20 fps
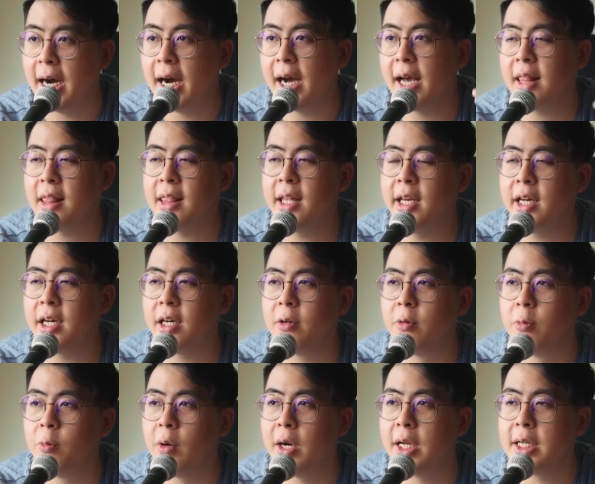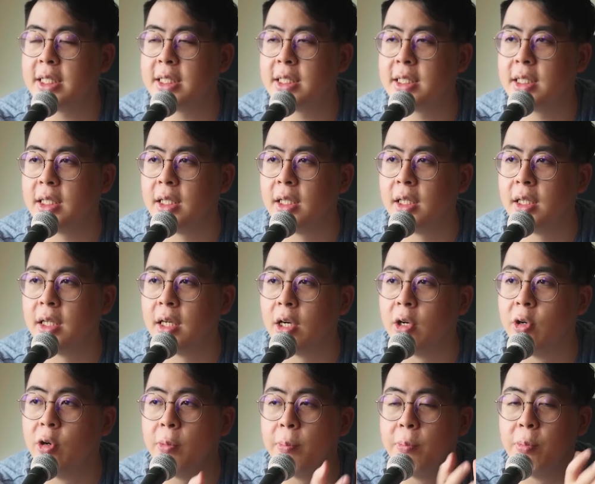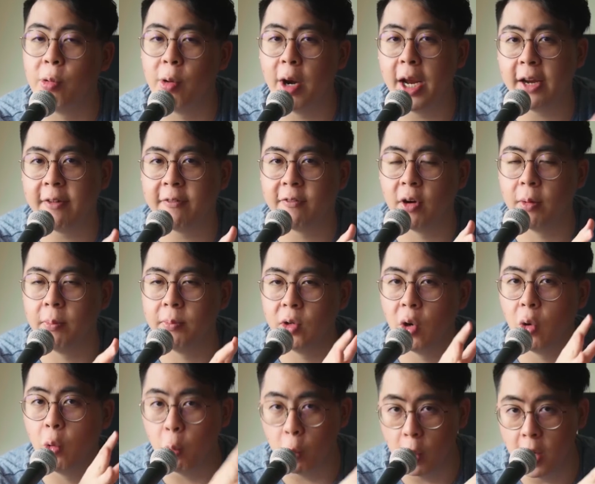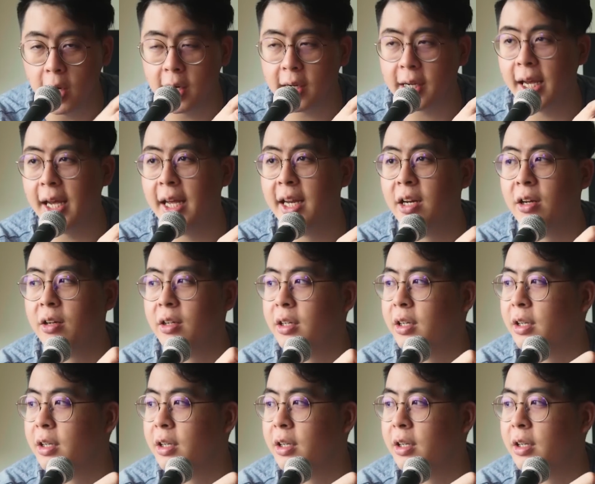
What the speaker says: I think what's a good break from your work and